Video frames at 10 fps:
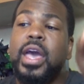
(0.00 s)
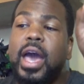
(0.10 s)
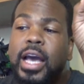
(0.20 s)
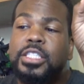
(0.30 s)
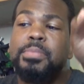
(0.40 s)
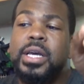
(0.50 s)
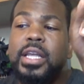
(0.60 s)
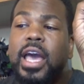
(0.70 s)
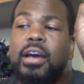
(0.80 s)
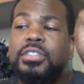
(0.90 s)
As
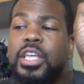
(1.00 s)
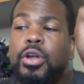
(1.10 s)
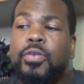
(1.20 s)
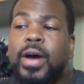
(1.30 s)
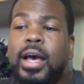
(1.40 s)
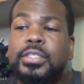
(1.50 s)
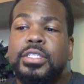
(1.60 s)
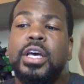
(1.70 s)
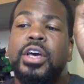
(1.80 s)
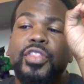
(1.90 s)
many have
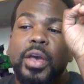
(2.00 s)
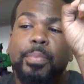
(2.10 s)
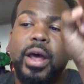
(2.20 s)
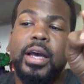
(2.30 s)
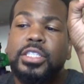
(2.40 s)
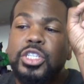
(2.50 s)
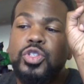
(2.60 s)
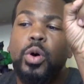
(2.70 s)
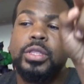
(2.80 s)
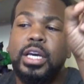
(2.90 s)
theorized, the prices
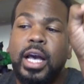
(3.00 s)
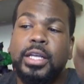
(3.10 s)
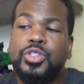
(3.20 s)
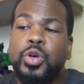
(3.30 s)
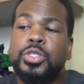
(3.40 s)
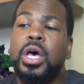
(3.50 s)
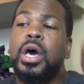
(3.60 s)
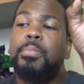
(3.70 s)
on the consoles